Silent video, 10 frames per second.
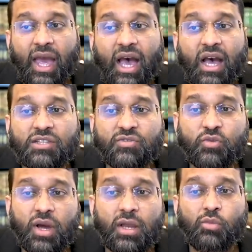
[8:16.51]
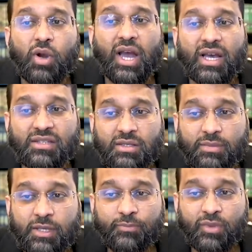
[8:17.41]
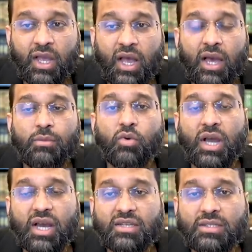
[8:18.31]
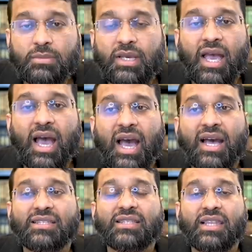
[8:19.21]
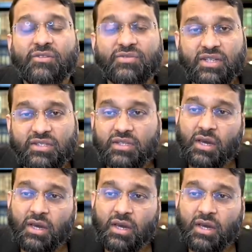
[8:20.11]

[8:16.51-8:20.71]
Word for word: As for Al-Muhasibi, Al-Muhasibi has left us